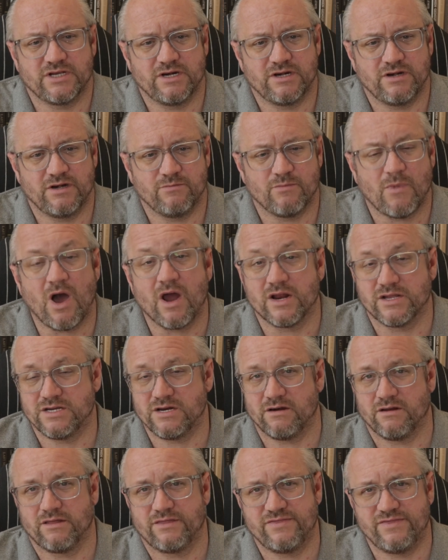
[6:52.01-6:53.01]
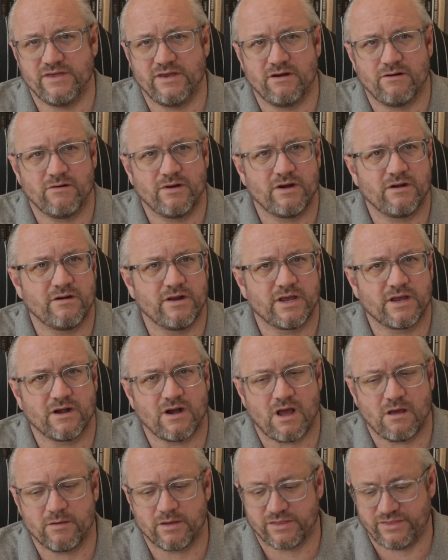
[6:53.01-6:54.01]
in monetary theory or
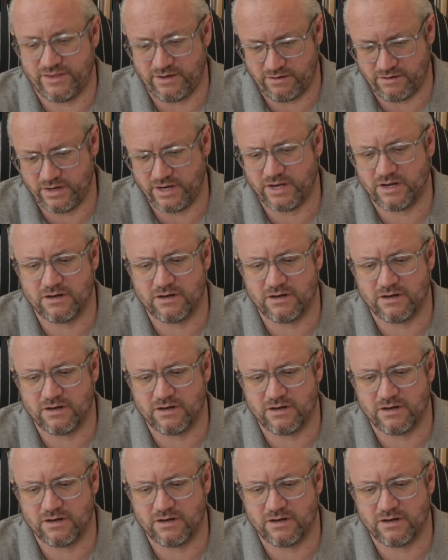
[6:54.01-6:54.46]
economic theory,